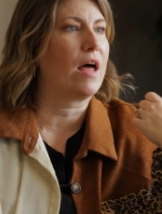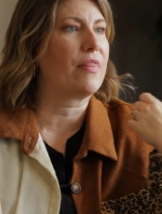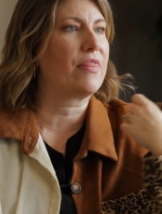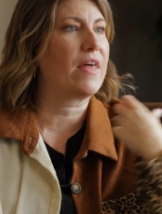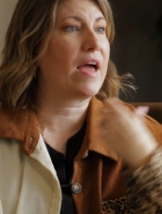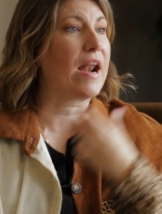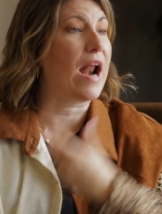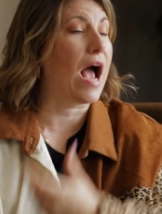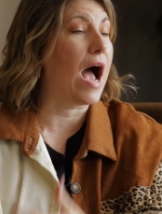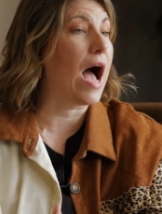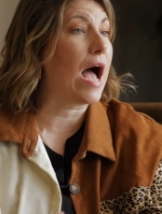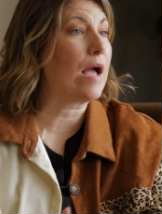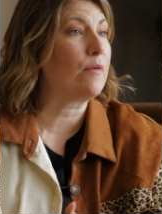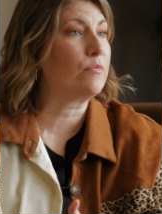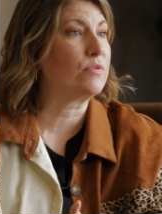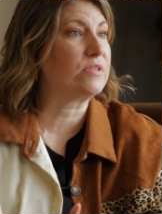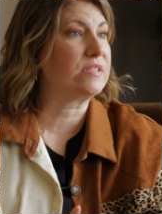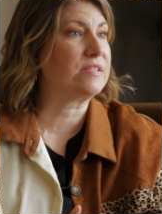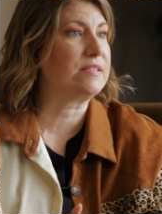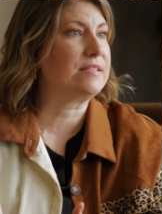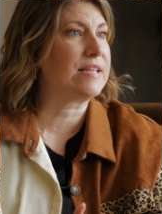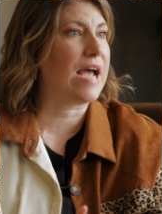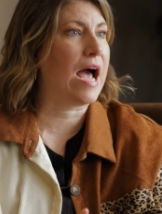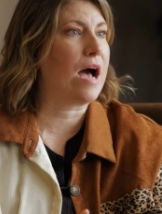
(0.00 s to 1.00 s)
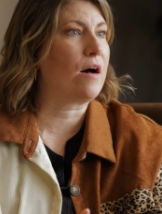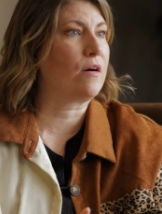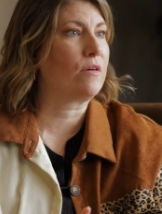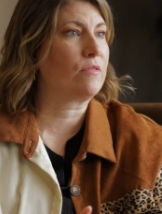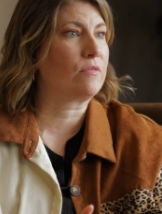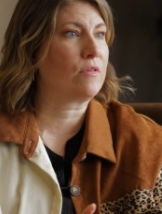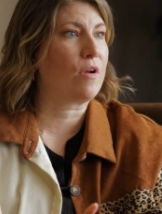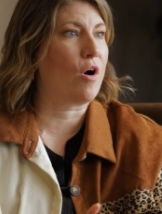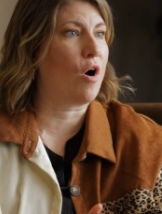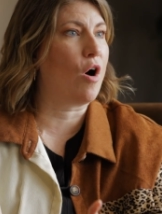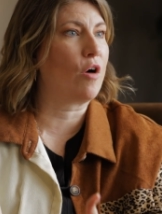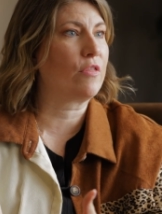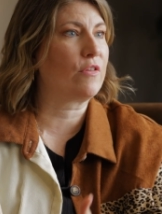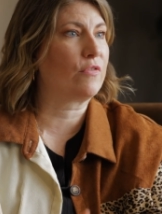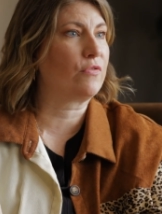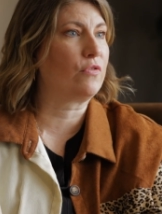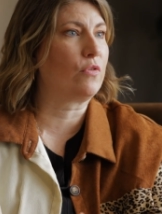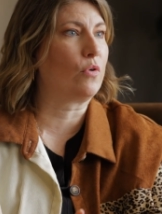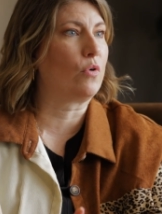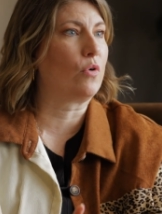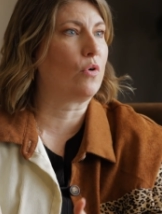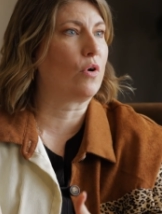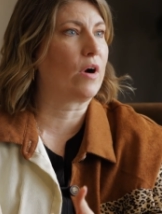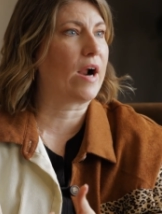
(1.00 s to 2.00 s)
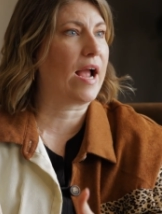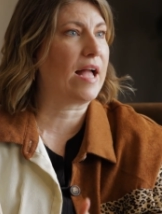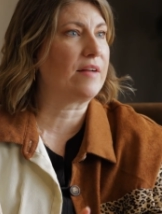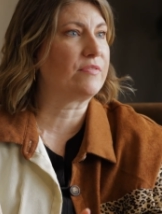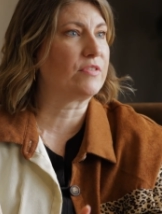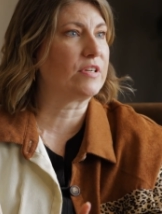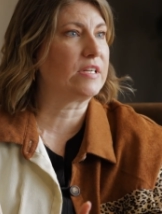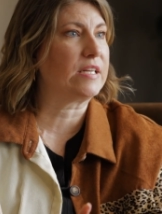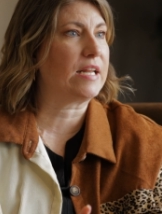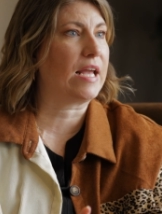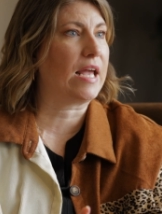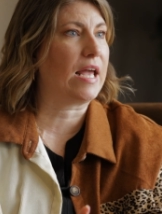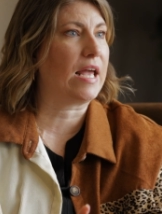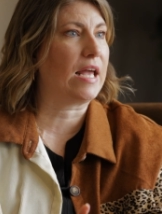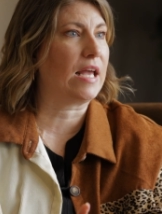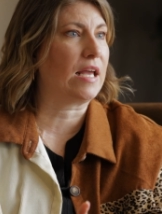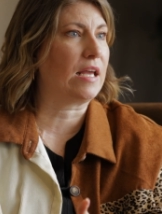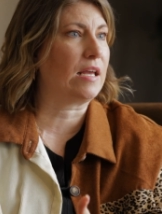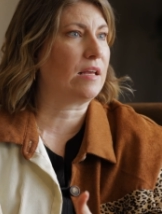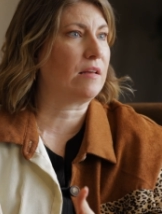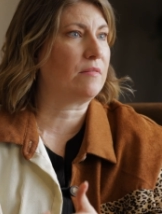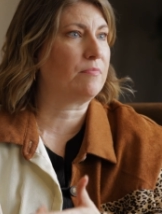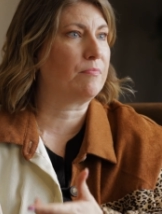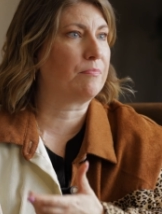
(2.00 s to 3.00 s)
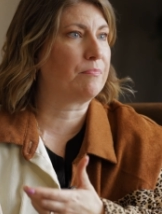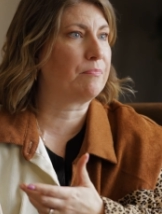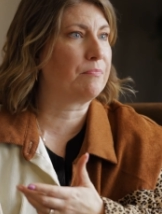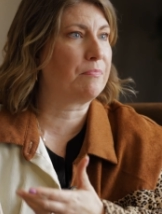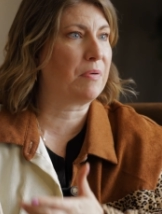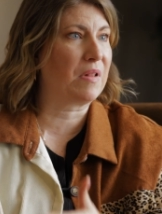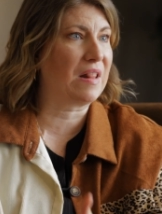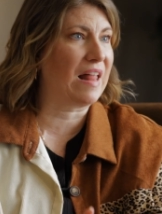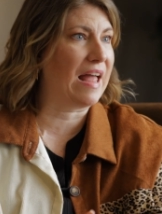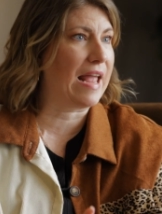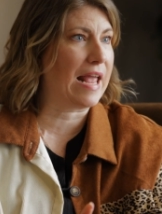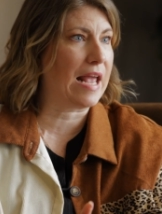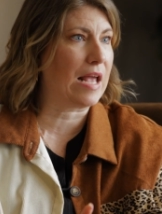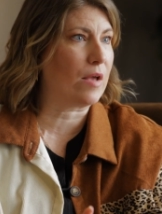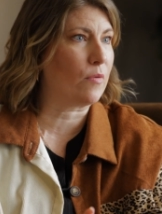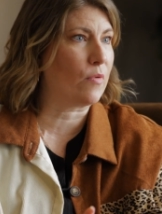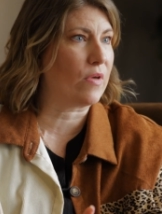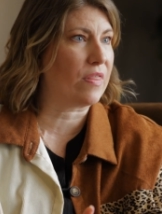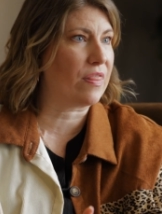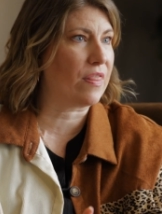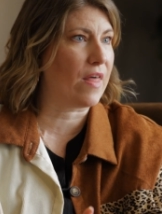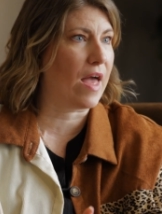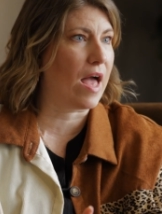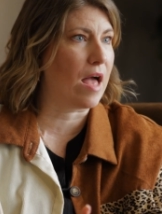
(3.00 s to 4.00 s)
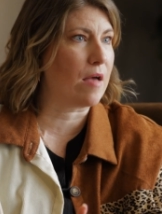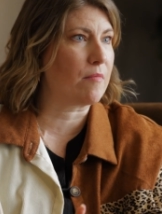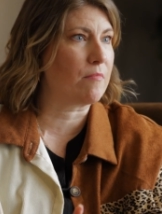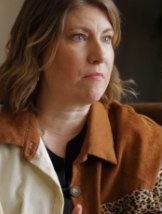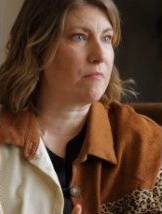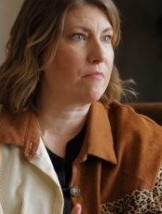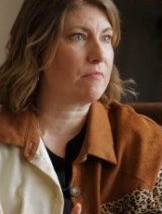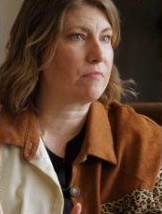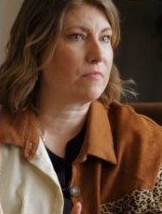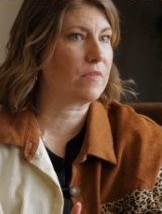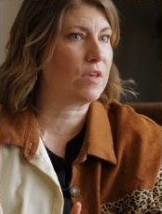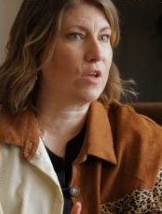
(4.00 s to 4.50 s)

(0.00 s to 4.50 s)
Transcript: that I was down on the floor every day playing with them,